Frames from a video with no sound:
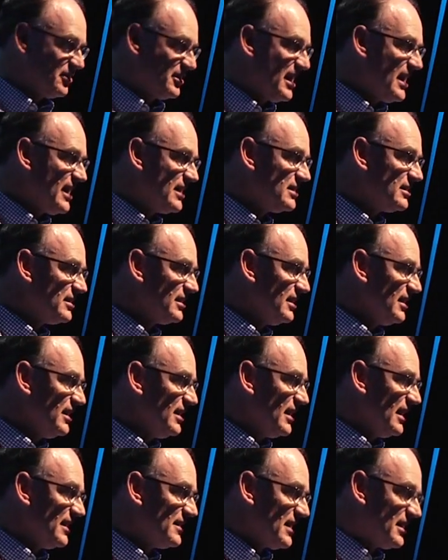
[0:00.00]
on end,
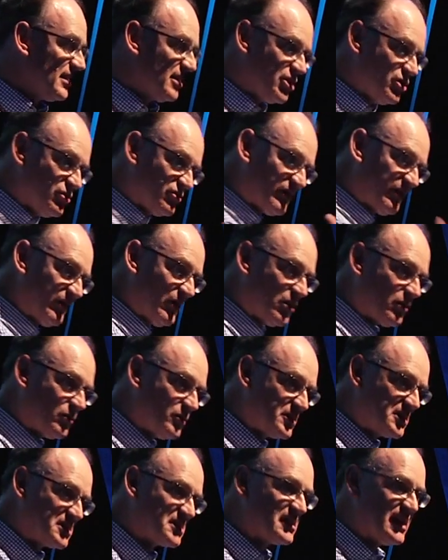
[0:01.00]
and then the huge flock
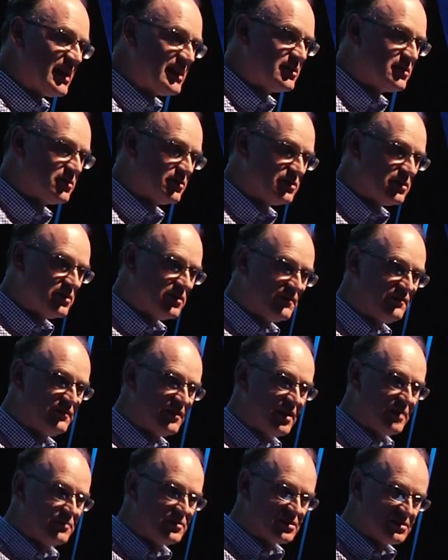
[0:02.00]
would descend on your
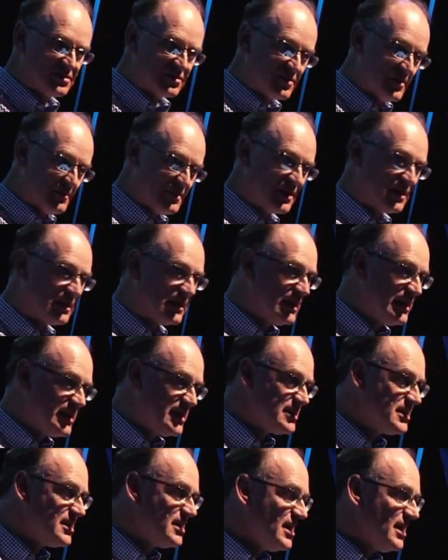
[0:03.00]
farm and strip it
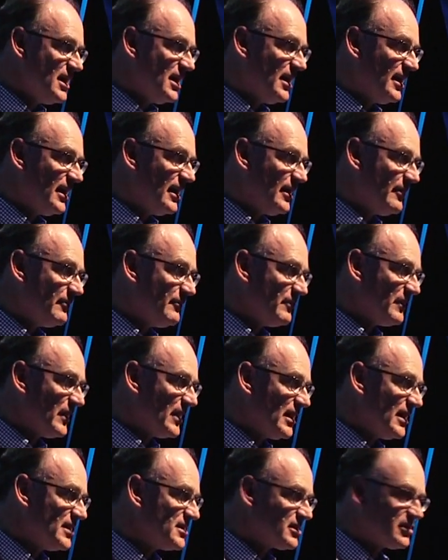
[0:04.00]
clean. And
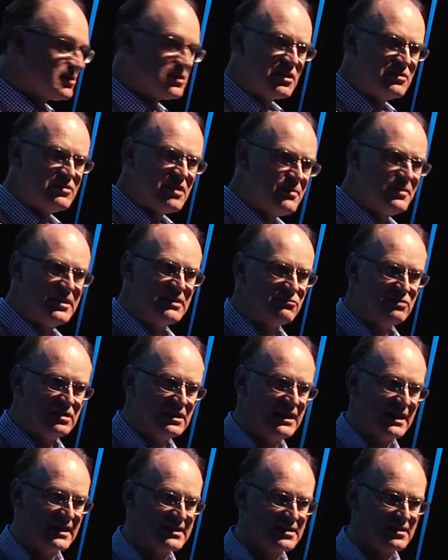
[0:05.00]
so nobody
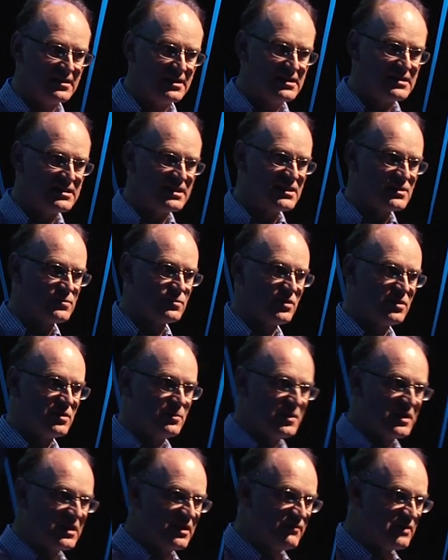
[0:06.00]
realized that these things were on the
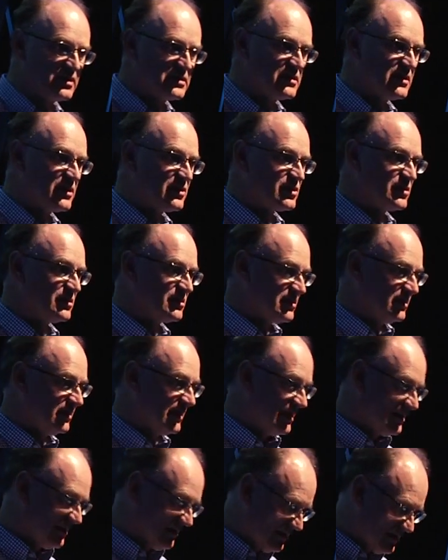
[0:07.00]
brink of extinction till
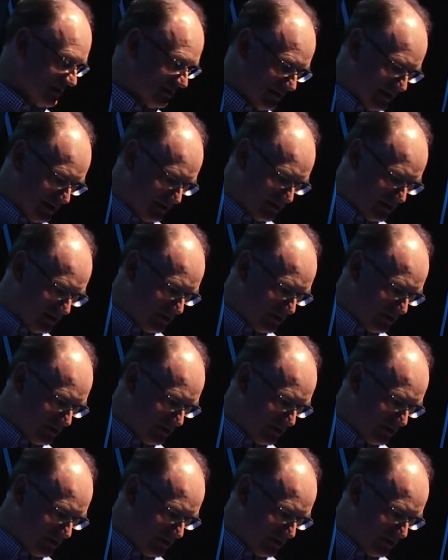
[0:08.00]
they'd